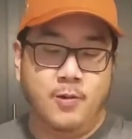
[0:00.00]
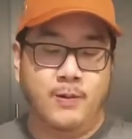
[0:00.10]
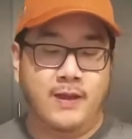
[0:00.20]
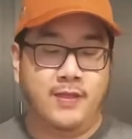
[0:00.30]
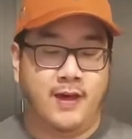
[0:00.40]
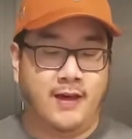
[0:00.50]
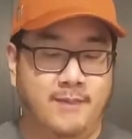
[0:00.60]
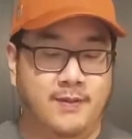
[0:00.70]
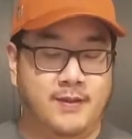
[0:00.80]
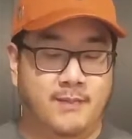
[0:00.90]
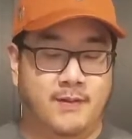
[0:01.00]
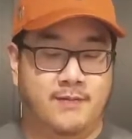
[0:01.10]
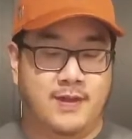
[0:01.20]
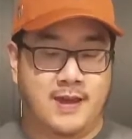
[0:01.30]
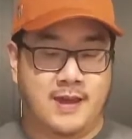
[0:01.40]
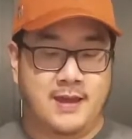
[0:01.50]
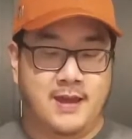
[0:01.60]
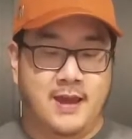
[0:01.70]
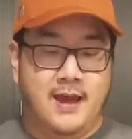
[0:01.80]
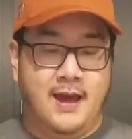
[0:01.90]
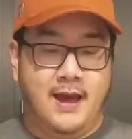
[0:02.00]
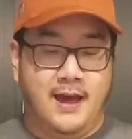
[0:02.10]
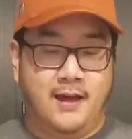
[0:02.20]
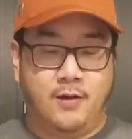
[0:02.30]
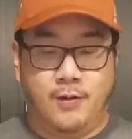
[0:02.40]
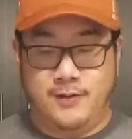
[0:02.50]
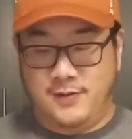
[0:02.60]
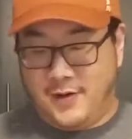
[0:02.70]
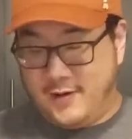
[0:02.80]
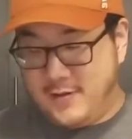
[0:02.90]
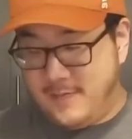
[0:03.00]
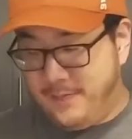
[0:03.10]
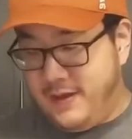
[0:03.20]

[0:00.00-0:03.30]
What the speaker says: with some of the cornstarch.